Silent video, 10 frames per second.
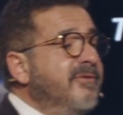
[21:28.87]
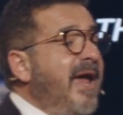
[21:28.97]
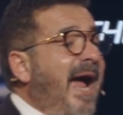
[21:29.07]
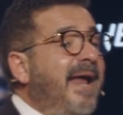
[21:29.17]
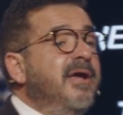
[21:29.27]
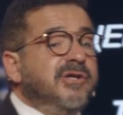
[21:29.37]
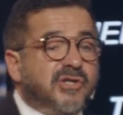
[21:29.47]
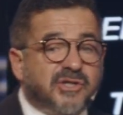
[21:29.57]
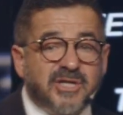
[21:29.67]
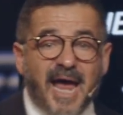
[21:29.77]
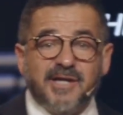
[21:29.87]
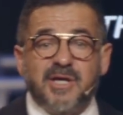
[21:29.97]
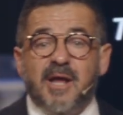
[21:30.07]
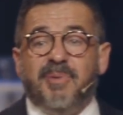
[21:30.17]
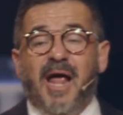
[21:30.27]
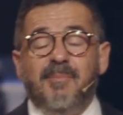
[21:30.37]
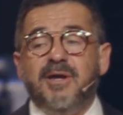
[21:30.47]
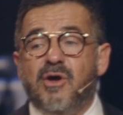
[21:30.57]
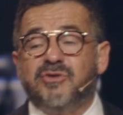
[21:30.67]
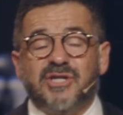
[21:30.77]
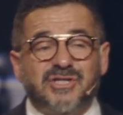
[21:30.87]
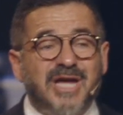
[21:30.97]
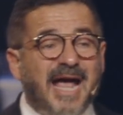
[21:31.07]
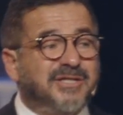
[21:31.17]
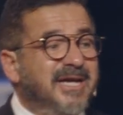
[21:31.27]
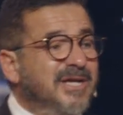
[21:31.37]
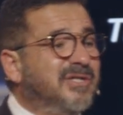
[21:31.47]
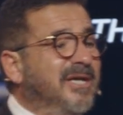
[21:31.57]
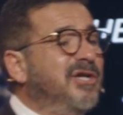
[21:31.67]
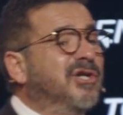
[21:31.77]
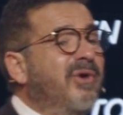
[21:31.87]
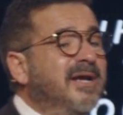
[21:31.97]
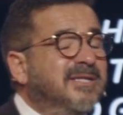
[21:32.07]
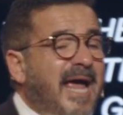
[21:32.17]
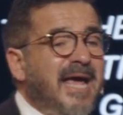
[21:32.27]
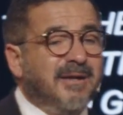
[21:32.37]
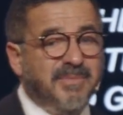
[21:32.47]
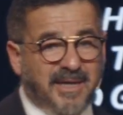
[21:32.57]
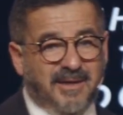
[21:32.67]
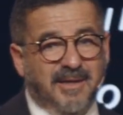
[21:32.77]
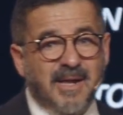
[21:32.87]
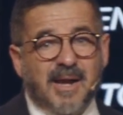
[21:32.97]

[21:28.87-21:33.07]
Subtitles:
They had success. But how many know success is your greatest enemy?